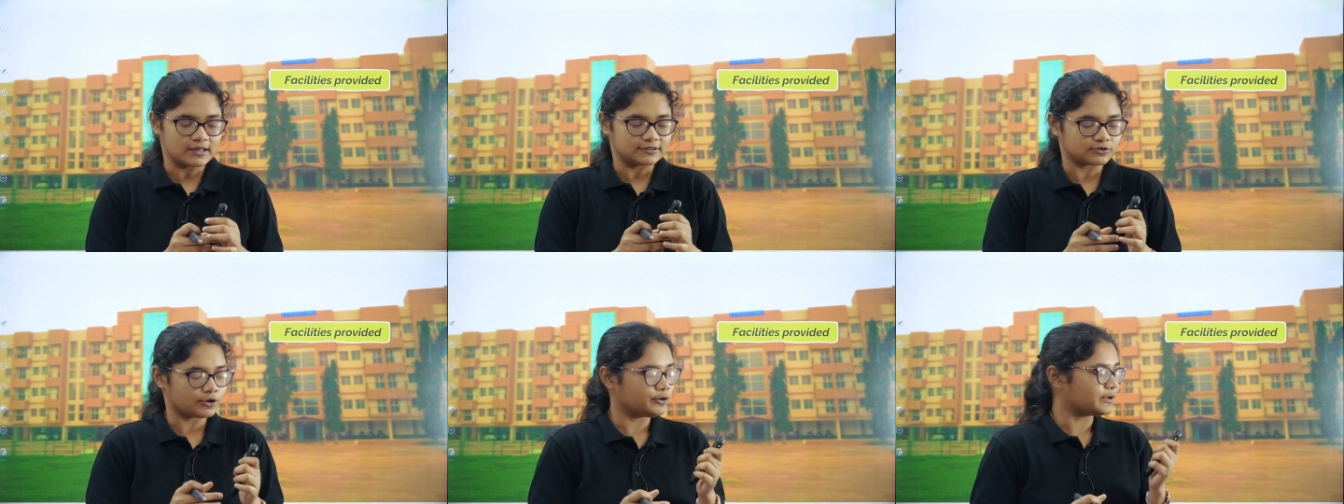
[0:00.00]

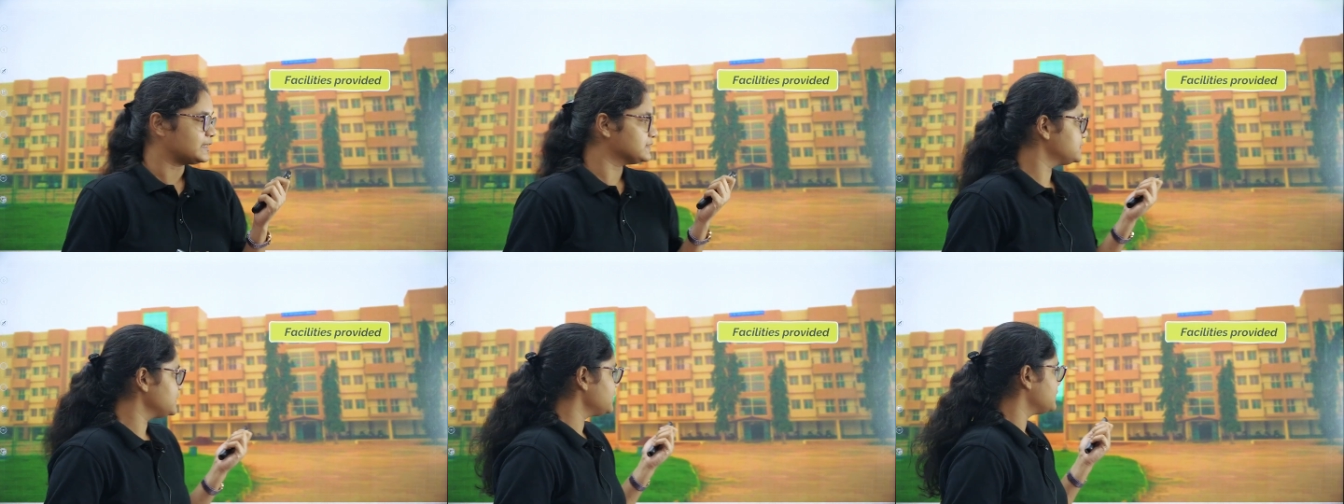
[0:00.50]
So you can
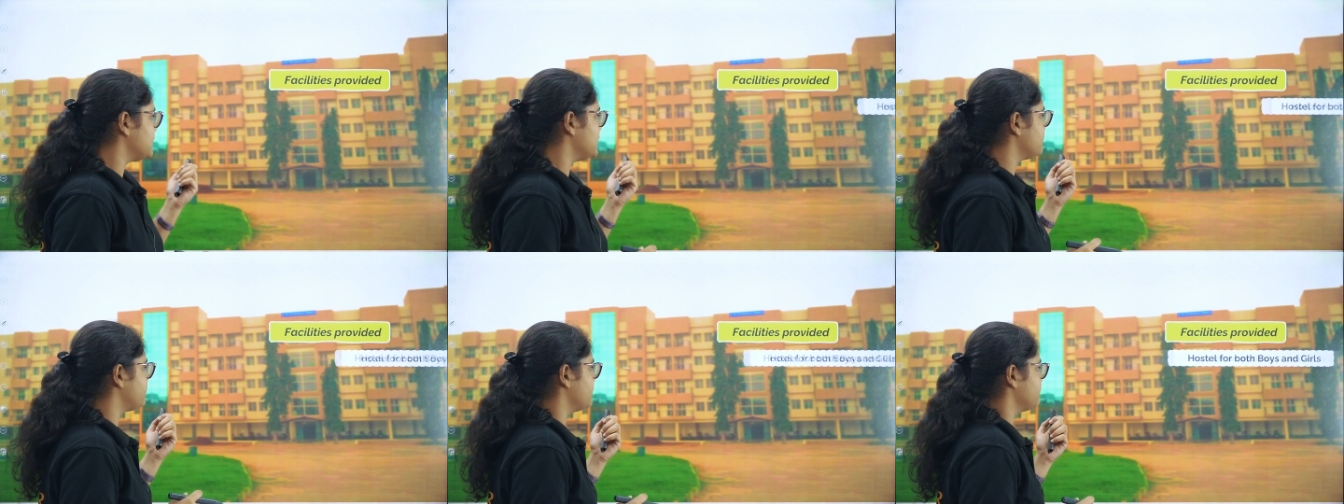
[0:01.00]
see the
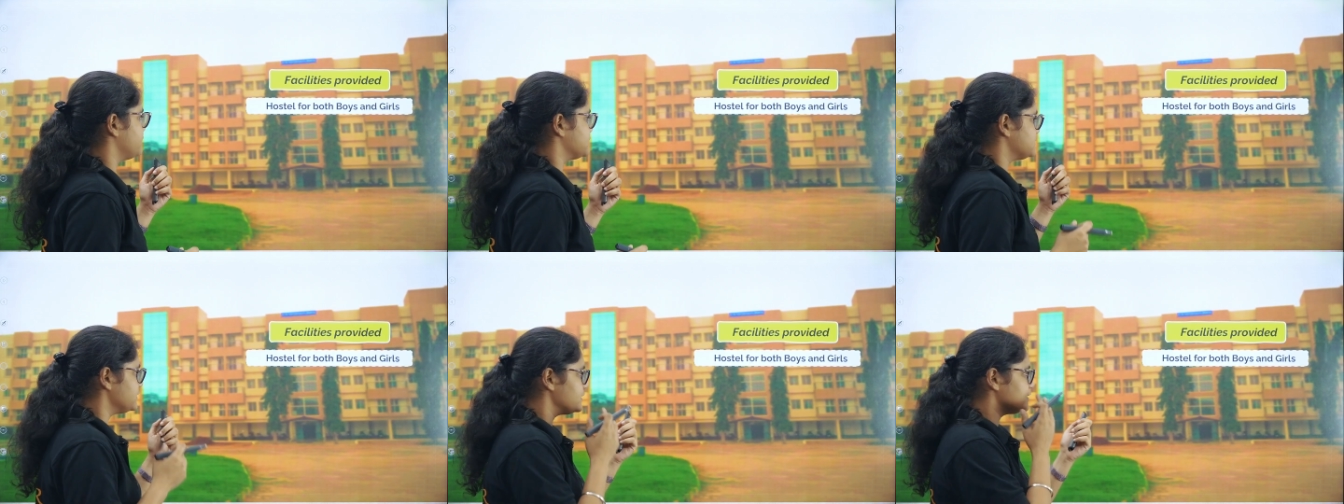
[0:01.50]
different
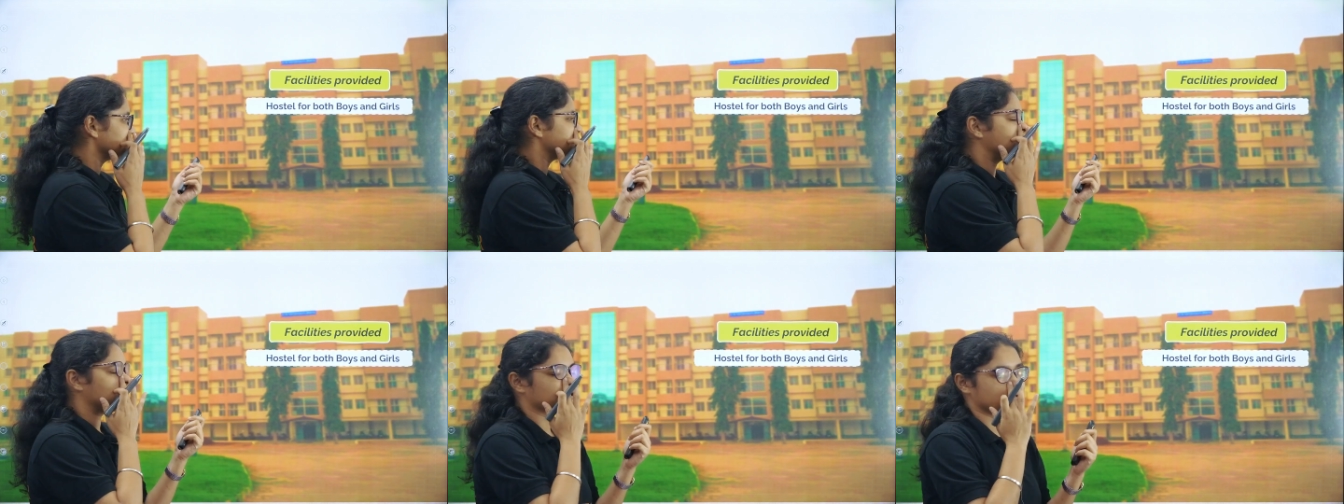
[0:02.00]

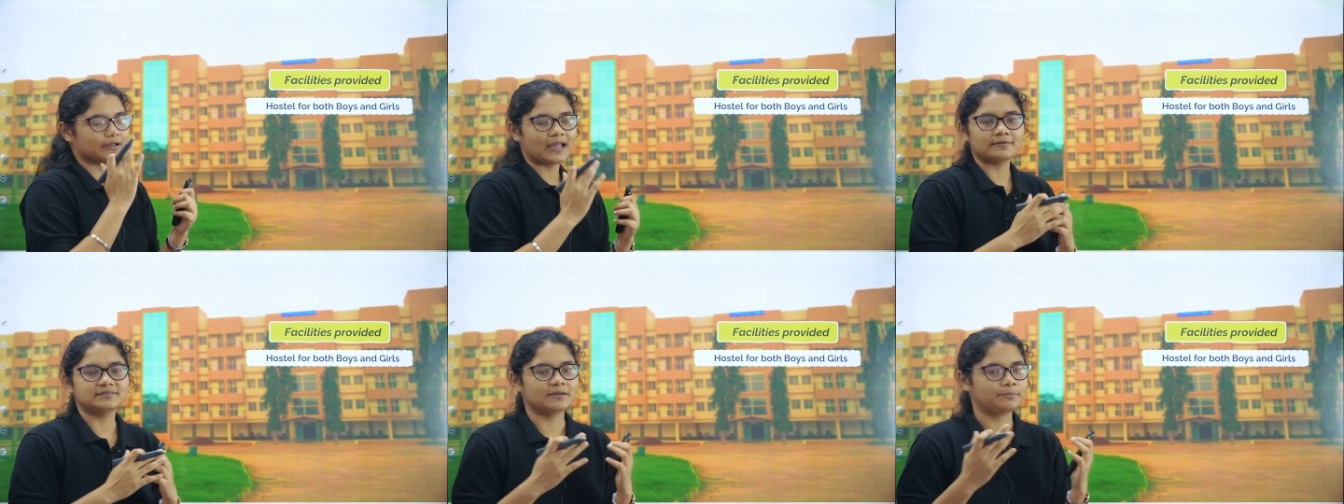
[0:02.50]
facilities. So you
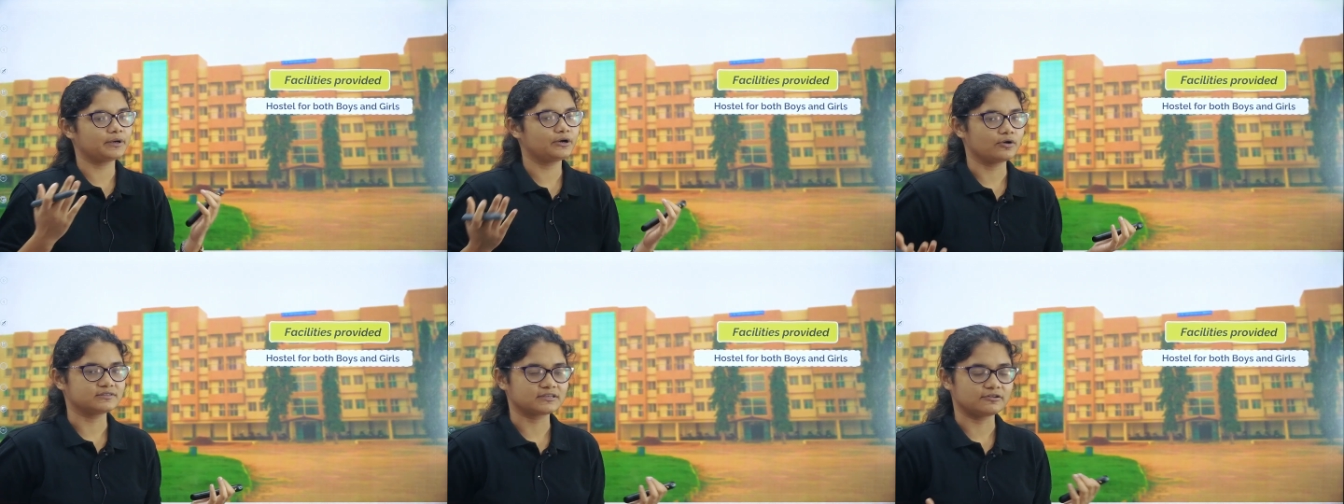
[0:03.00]
have separate
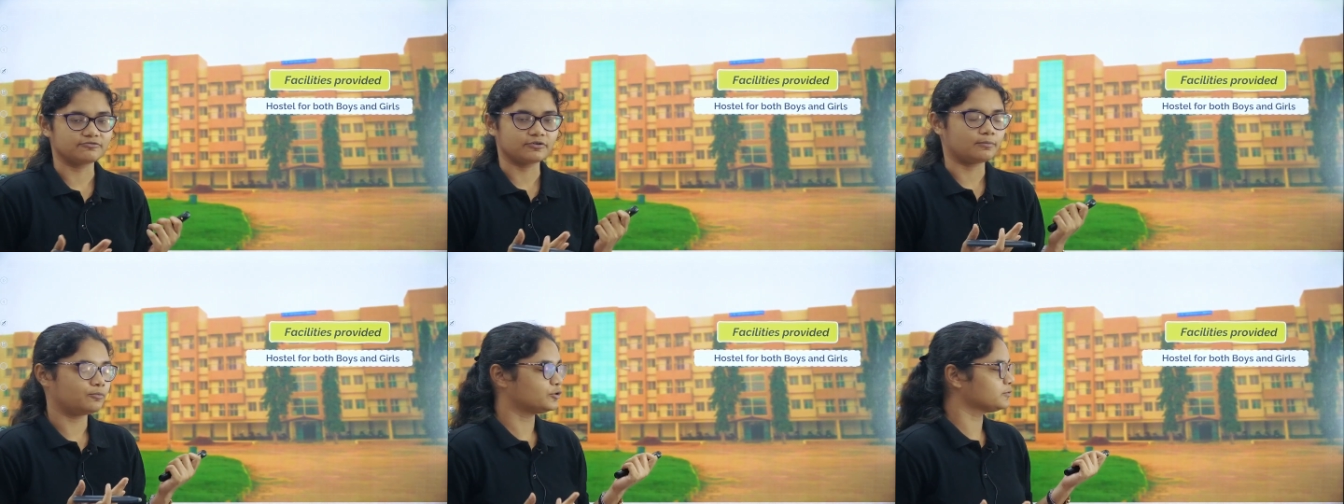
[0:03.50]
hostel
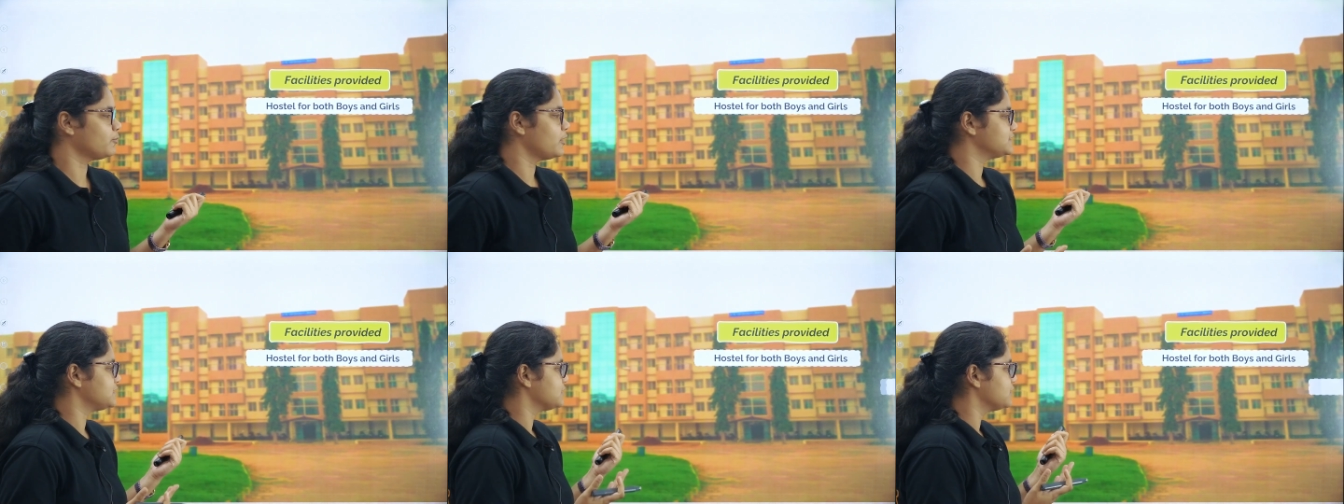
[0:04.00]
for both
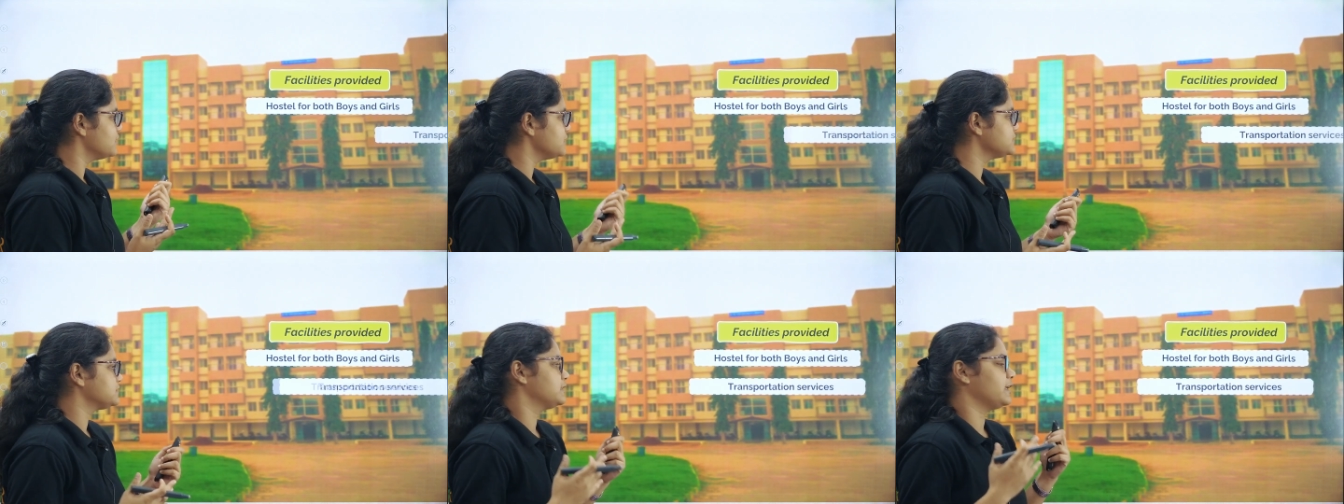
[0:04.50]
boys and
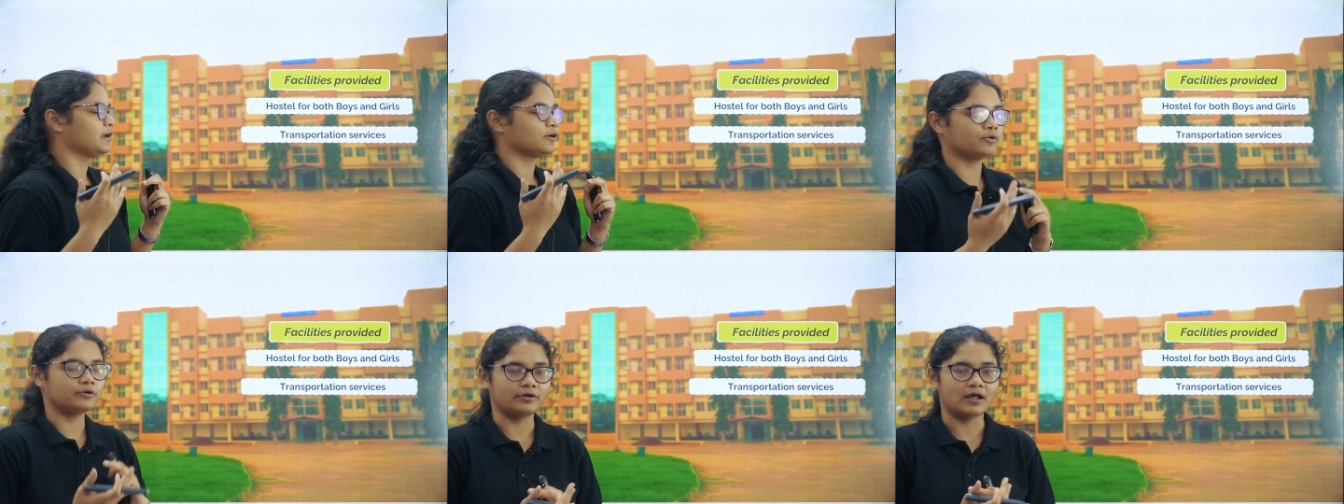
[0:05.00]
girls. There are good